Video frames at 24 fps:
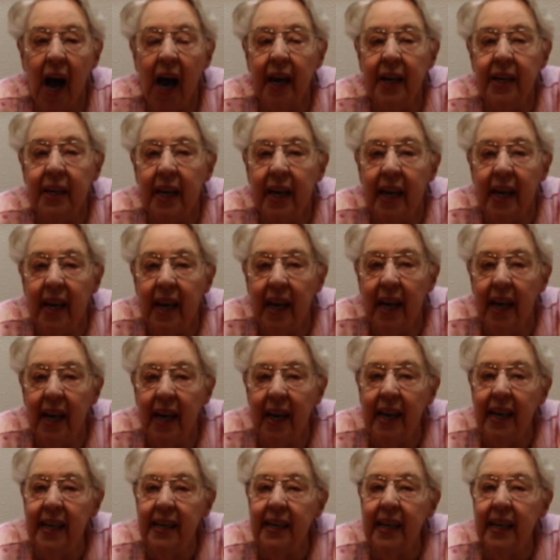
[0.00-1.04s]
And
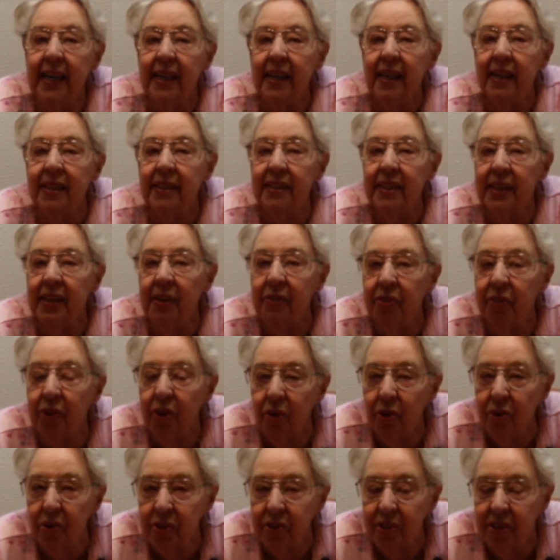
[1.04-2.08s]
in England in
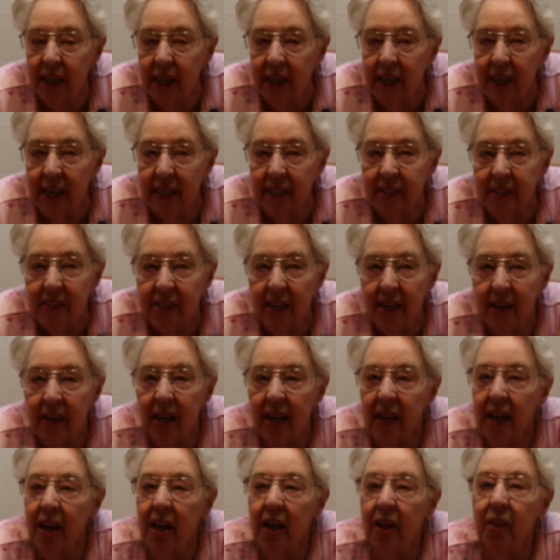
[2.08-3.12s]
those days,
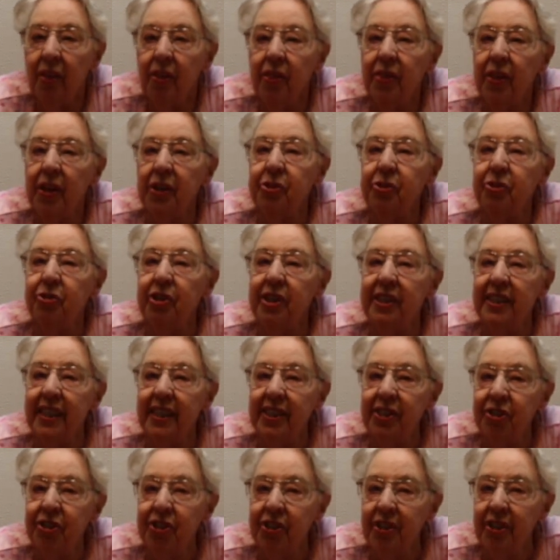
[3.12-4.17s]
the
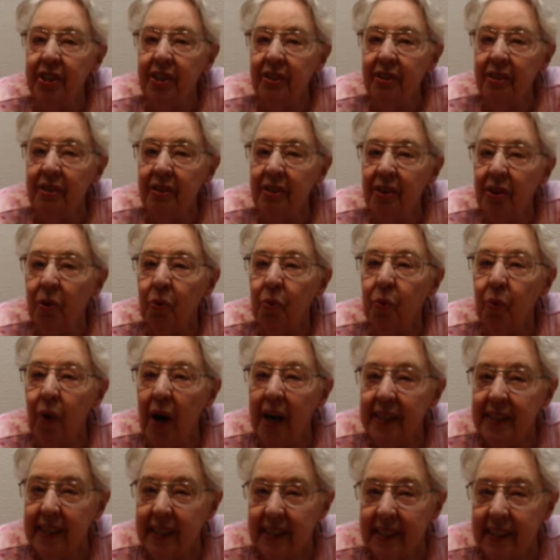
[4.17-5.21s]
traditional
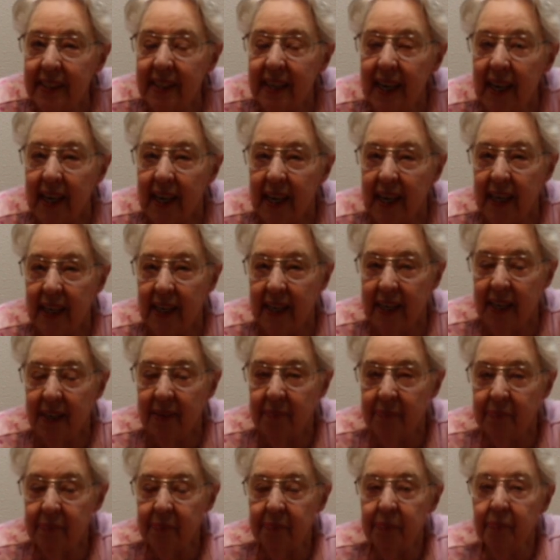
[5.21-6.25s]
wedding cake
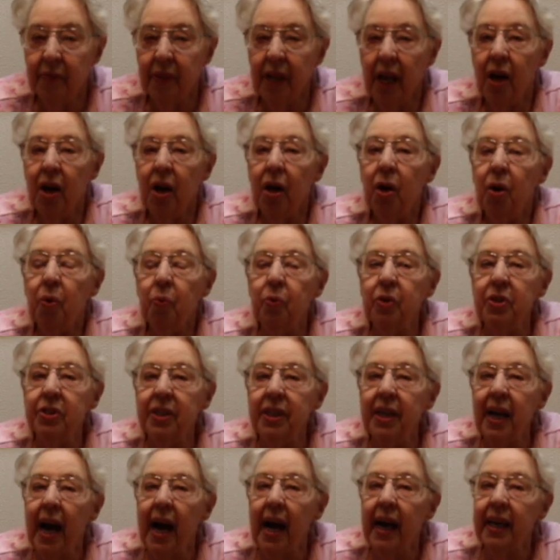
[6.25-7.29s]

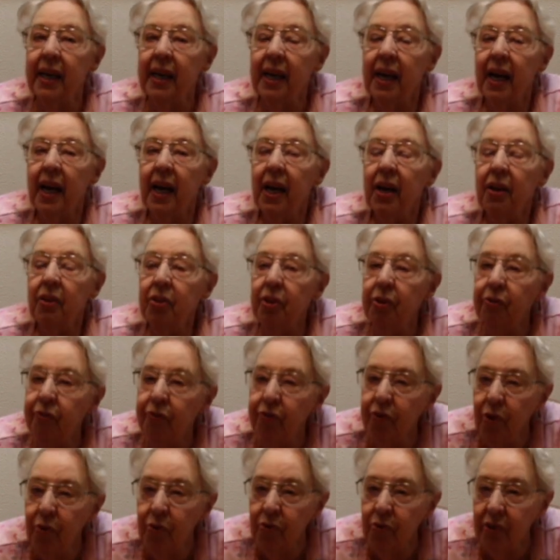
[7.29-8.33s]
was like the
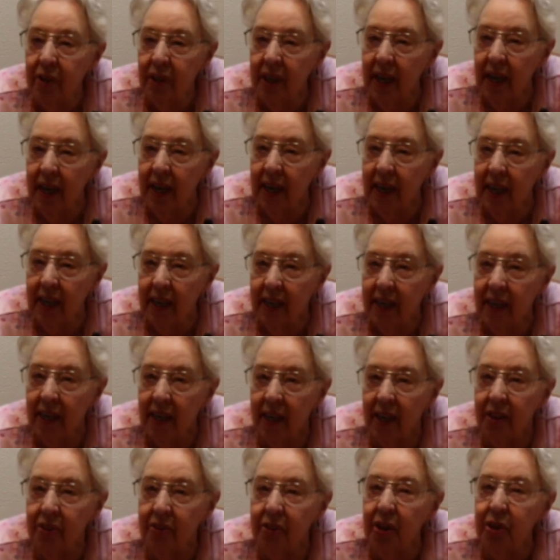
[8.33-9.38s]
fruit cake
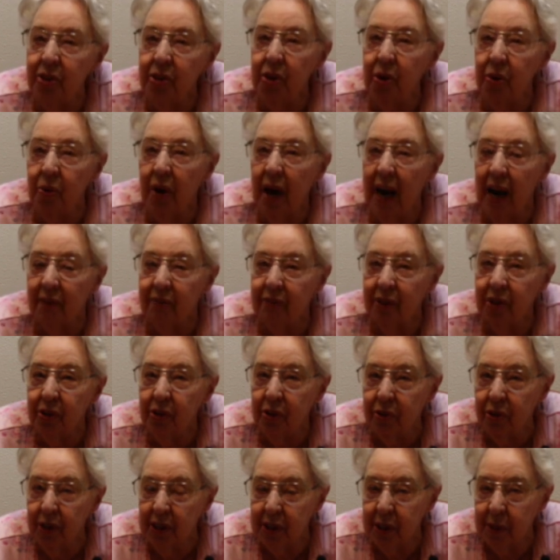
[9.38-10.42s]
that you have
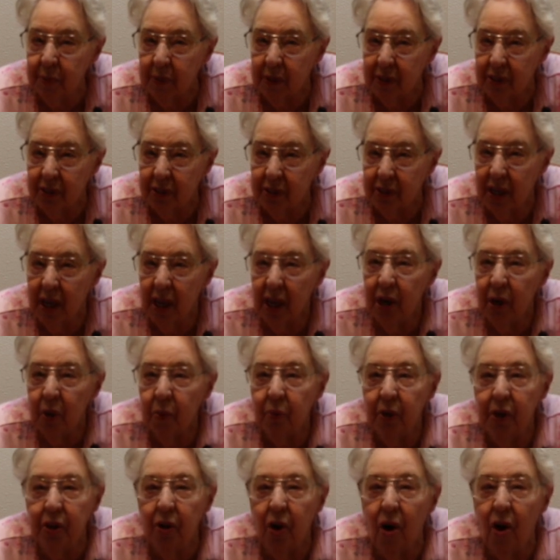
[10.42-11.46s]
at Christmas
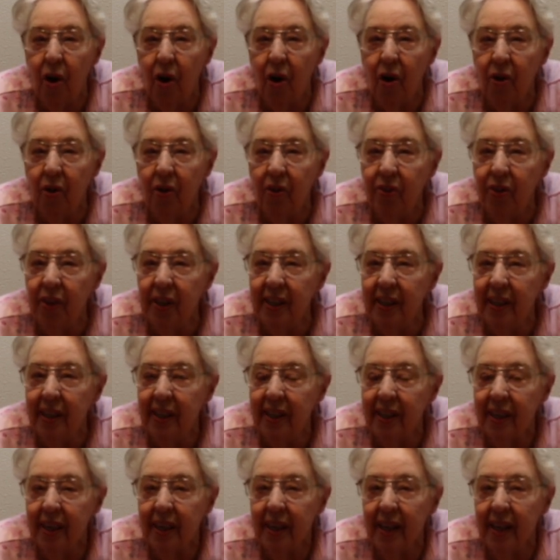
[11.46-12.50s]
with all the